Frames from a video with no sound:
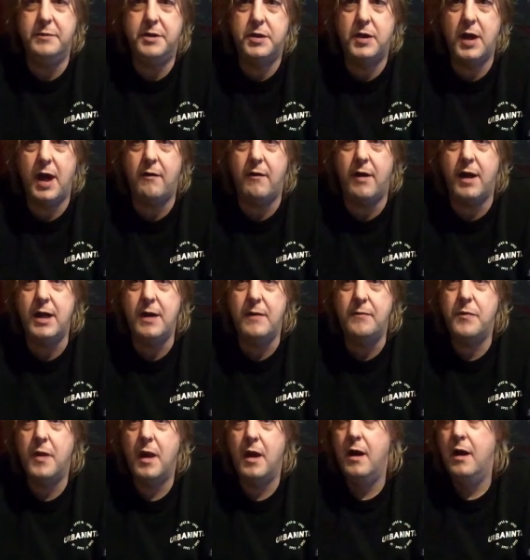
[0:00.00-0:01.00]
Sherry.
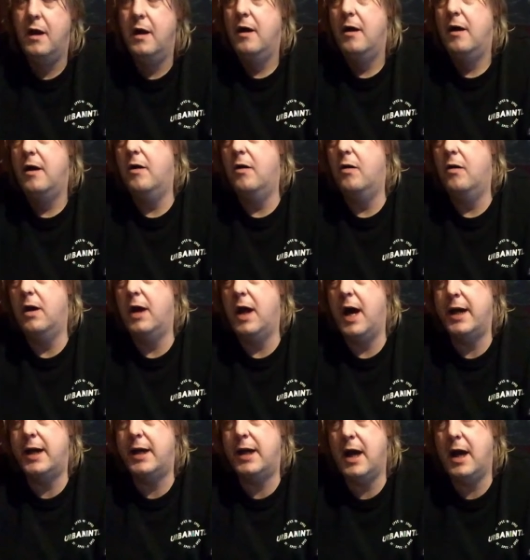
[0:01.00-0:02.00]
Or,
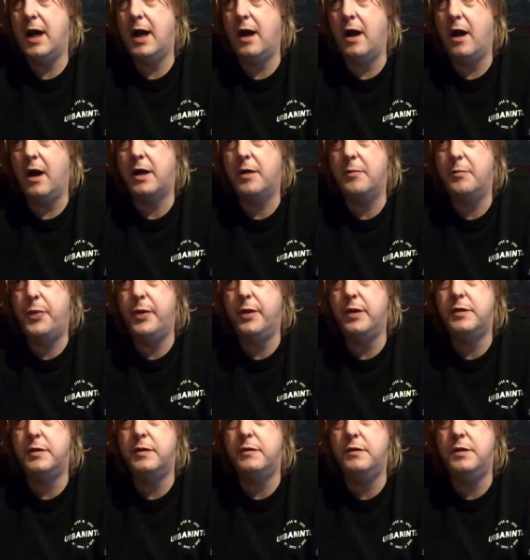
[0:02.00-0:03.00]
like, uh, I can
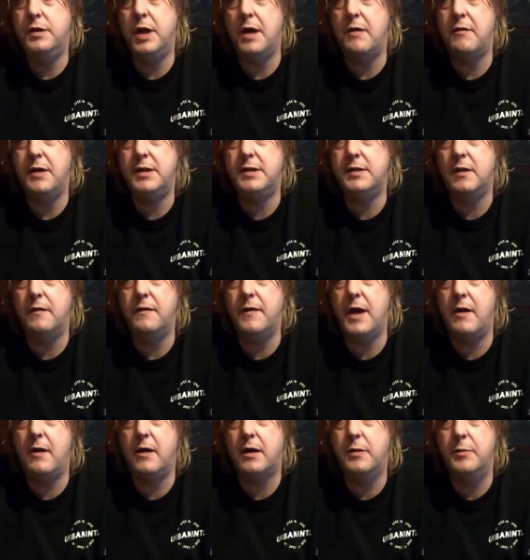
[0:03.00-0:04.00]
put two cherries on
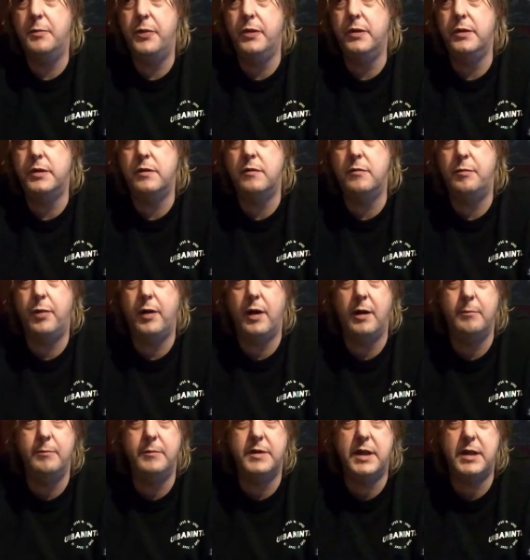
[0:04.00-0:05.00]
there. I can put two
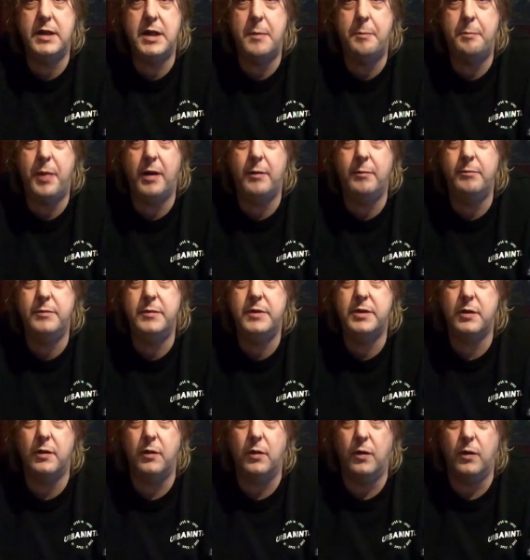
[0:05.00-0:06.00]
plums in your
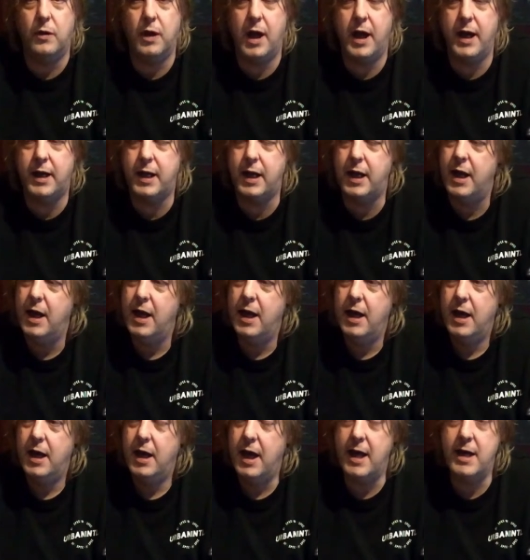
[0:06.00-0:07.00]
bums or, like...
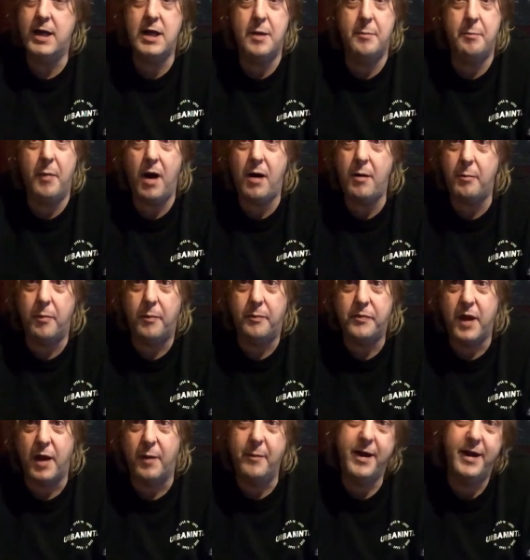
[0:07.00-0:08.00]
in your mum.
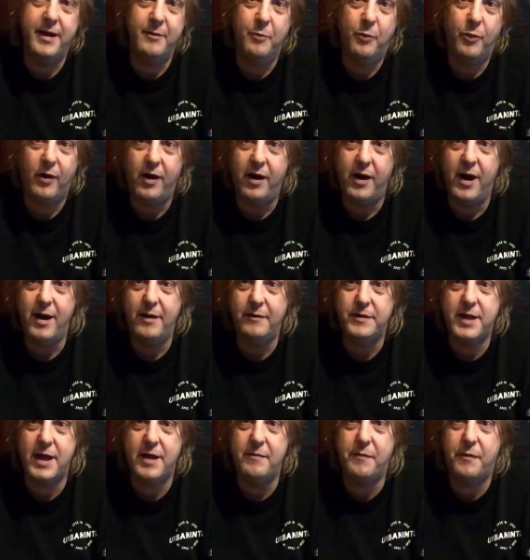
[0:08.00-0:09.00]
I mean, what on earth's
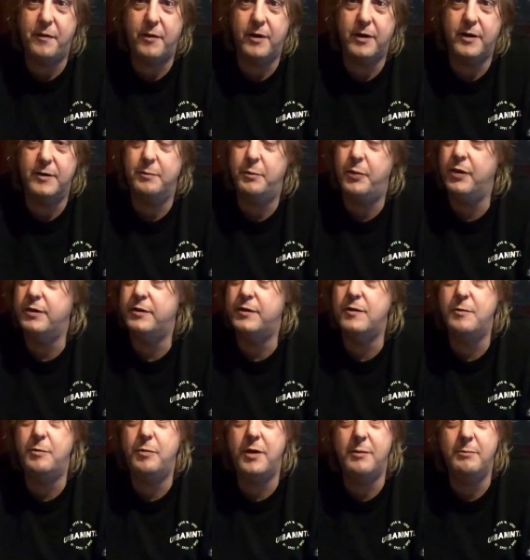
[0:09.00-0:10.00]
that for? I can put
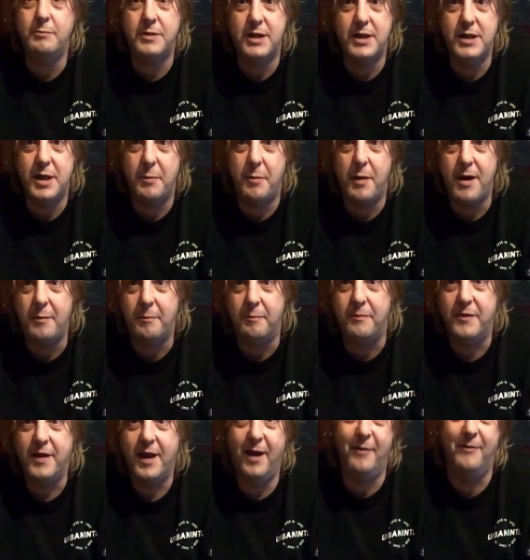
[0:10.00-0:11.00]
two plums in your mum.
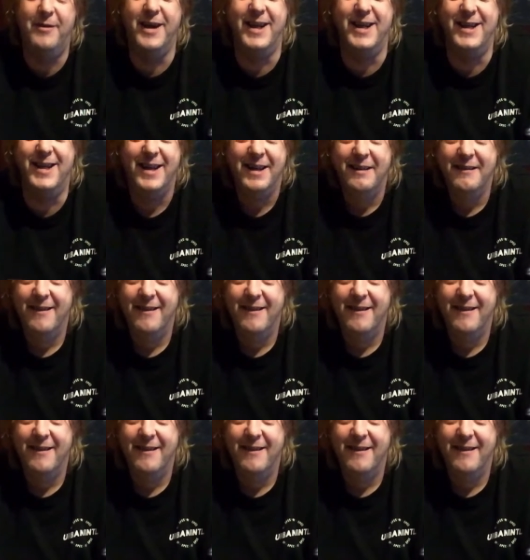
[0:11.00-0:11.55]
I mean,